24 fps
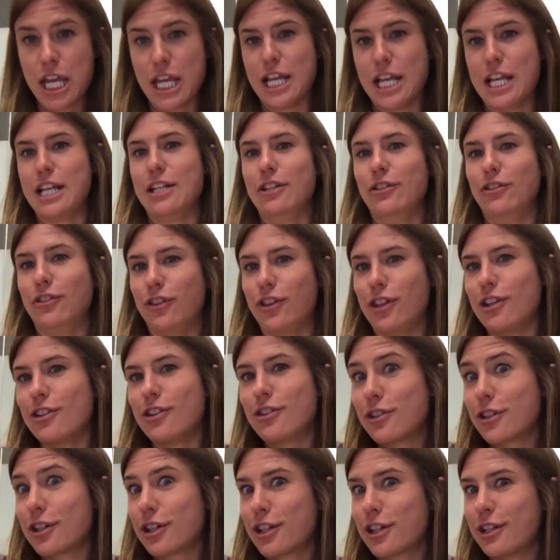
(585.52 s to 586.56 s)
is
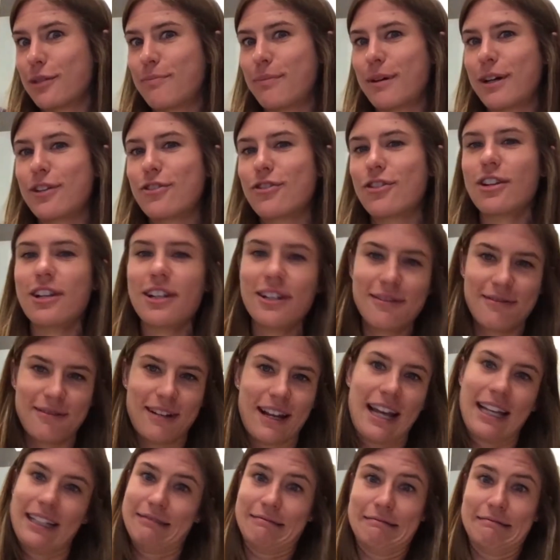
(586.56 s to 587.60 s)
this a good budget?
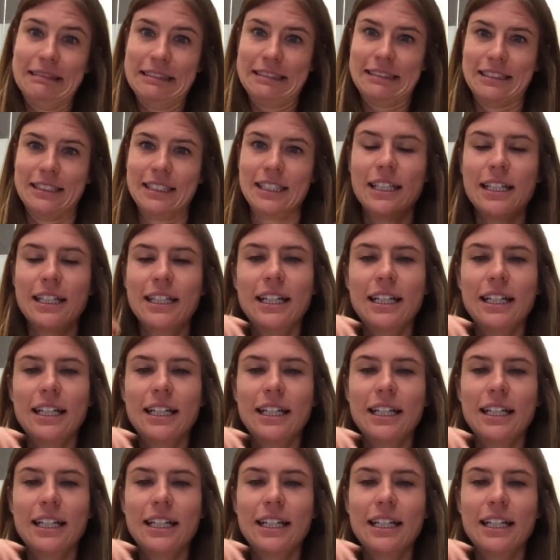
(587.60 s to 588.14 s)
I don't know.